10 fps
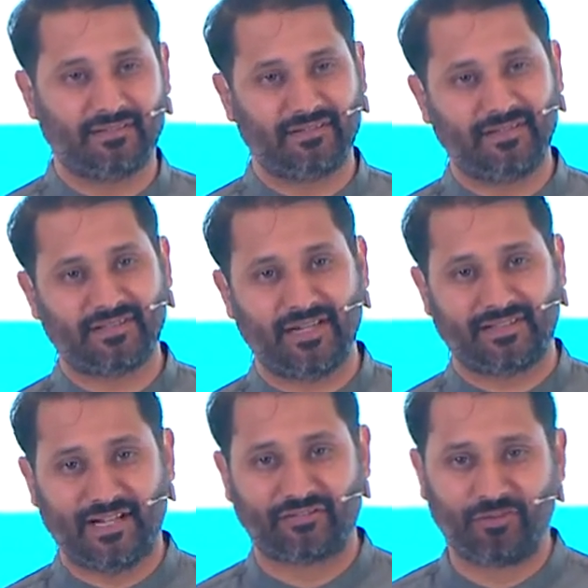Internet
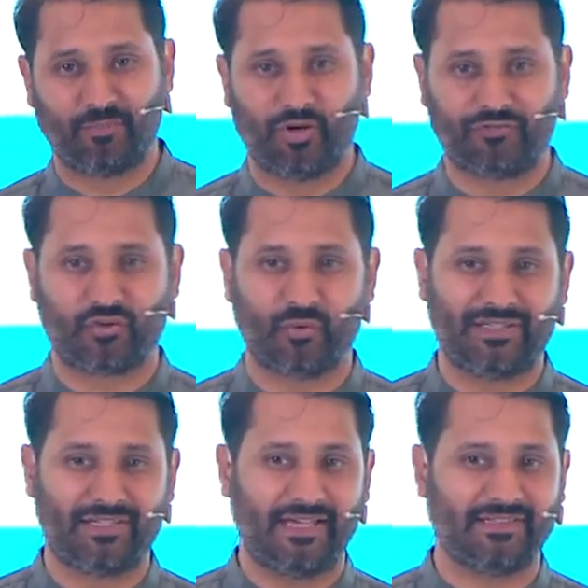Health Report for
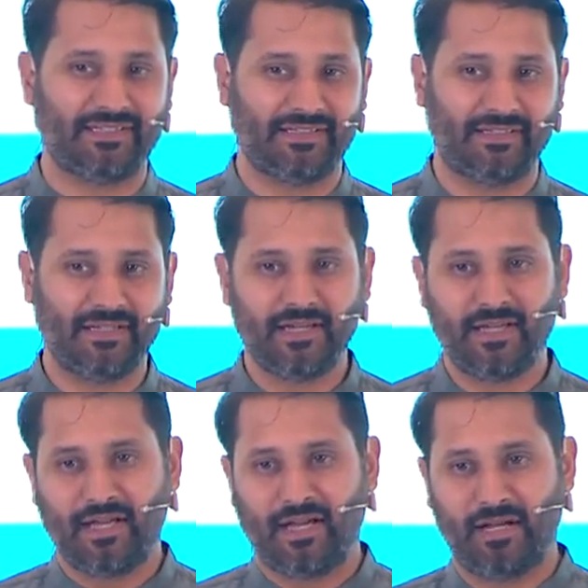2019.
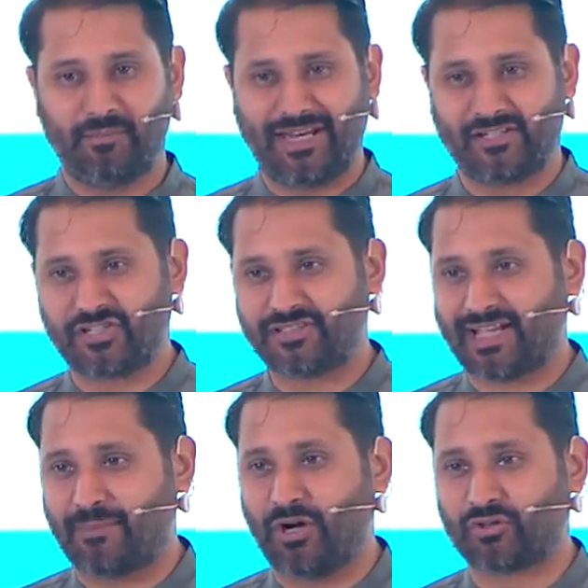And it's just
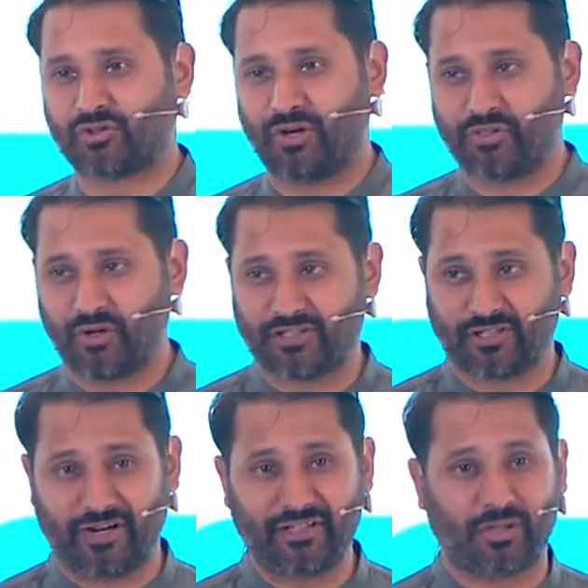come out, so I thought it's a
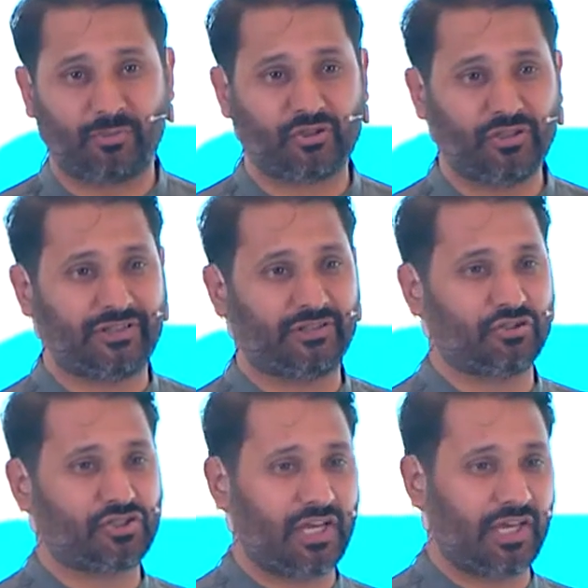great opportunity to
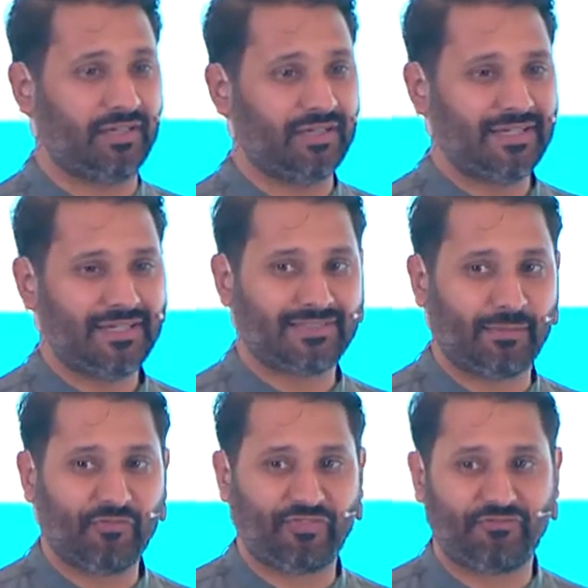share
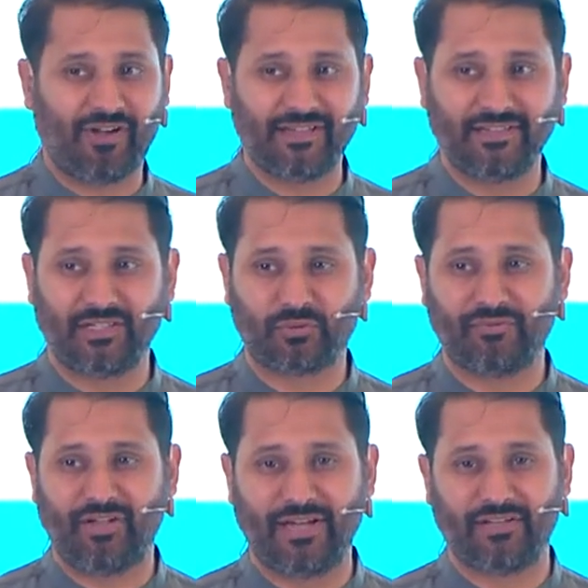some of the findings
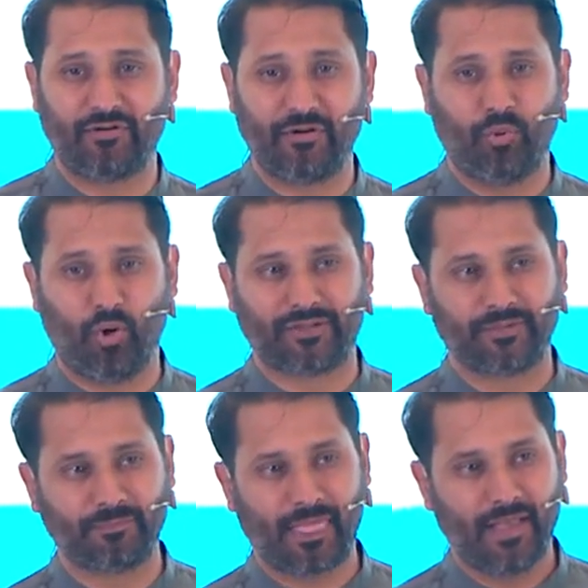we've had in the report.
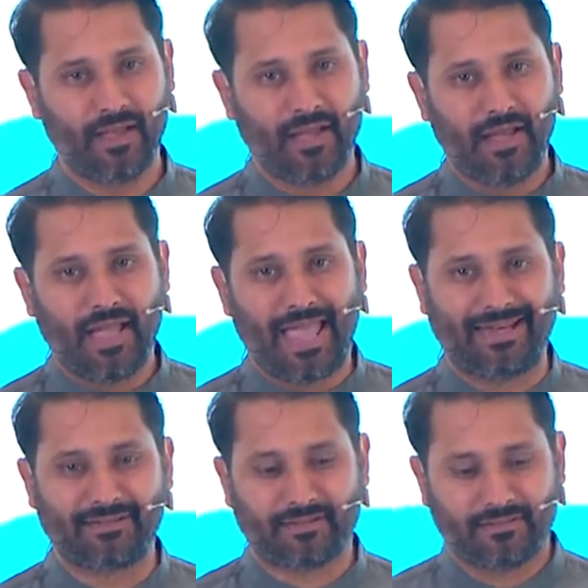
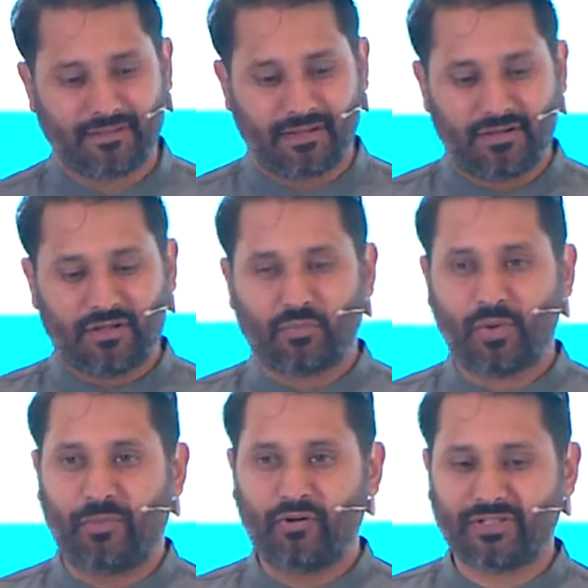And
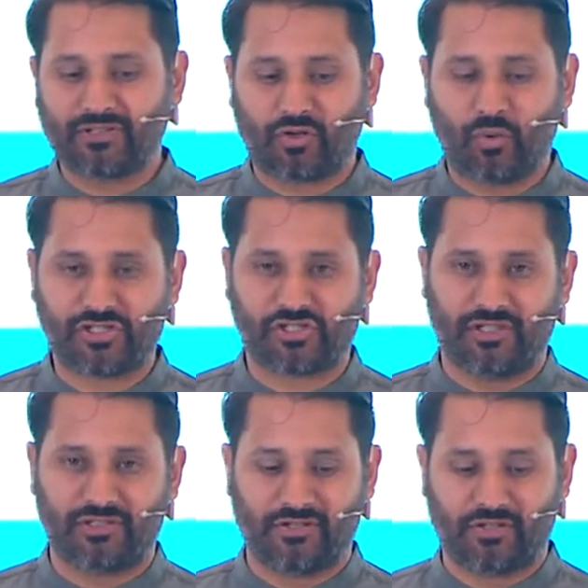we're posing the
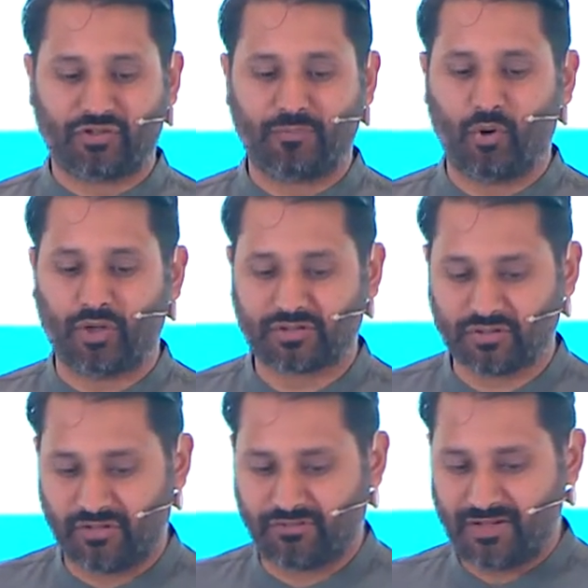question in this report
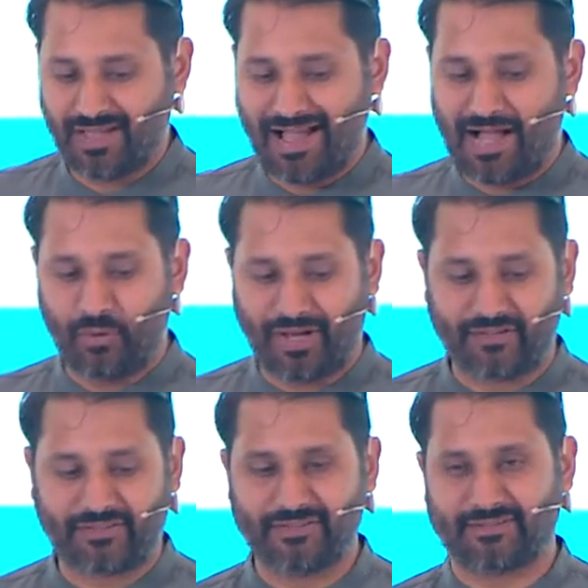of how
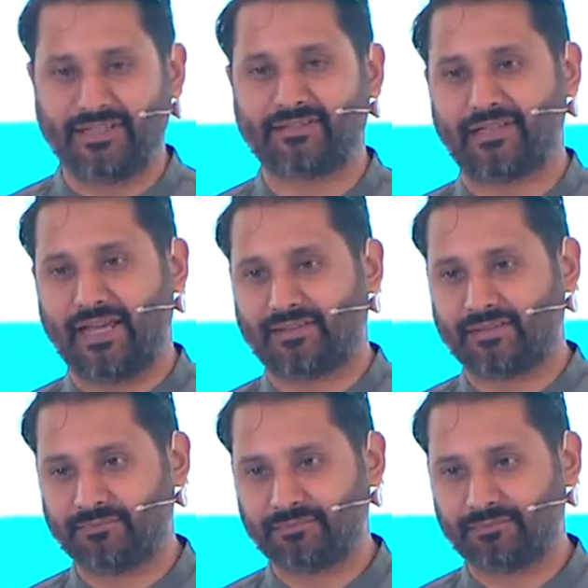healthy is the internet?